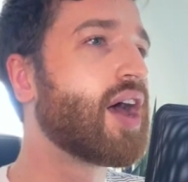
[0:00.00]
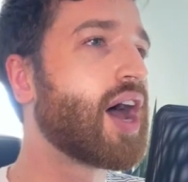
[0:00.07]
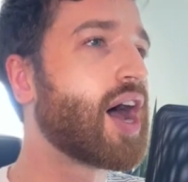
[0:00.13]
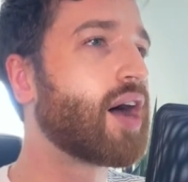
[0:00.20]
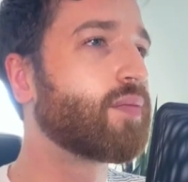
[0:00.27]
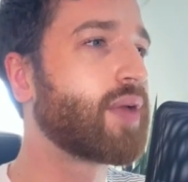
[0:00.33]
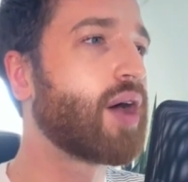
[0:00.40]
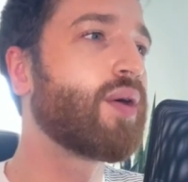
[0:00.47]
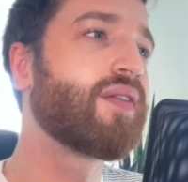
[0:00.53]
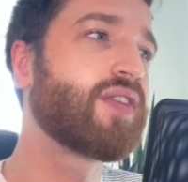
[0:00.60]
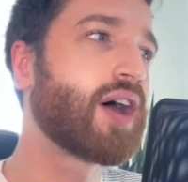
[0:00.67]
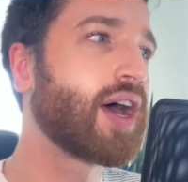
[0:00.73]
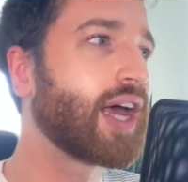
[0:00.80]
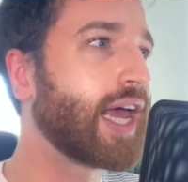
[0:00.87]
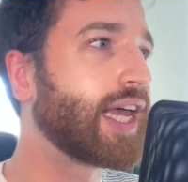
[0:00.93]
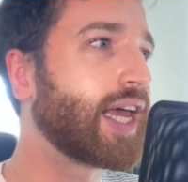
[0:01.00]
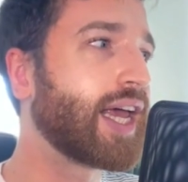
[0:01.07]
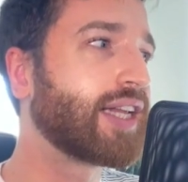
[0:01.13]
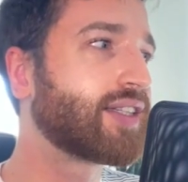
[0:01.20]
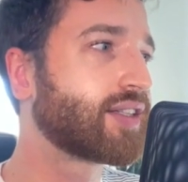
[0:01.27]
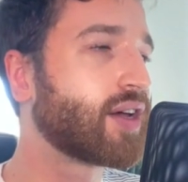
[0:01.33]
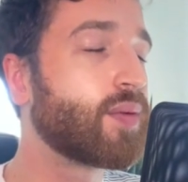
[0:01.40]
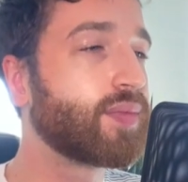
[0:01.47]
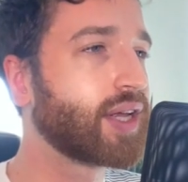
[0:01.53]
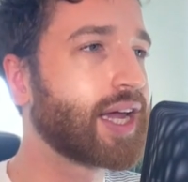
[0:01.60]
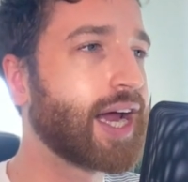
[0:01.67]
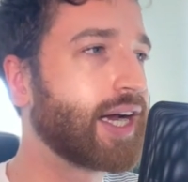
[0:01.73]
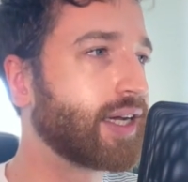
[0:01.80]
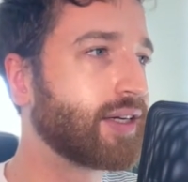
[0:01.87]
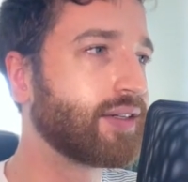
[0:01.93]
However, it's
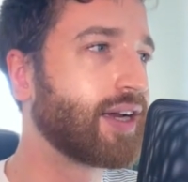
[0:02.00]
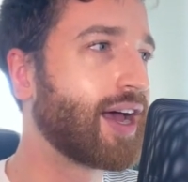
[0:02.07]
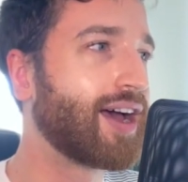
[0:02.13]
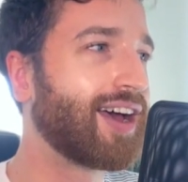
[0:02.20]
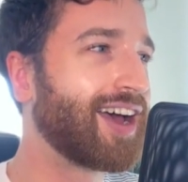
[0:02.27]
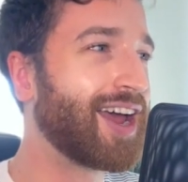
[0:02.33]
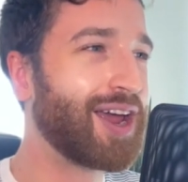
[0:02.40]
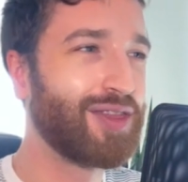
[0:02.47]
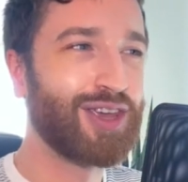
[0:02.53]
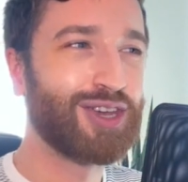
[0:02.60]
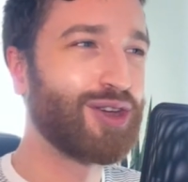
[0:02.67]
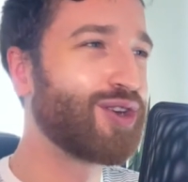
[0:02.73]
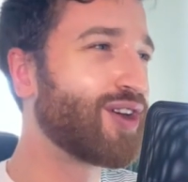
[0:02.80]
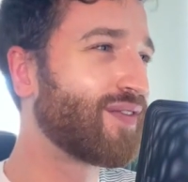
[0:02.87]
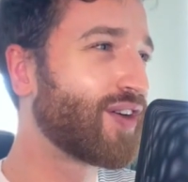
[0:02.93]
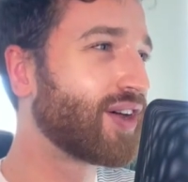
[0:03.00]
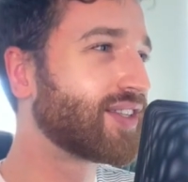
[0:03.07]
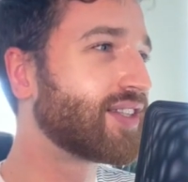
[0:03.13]
complicated. The universe is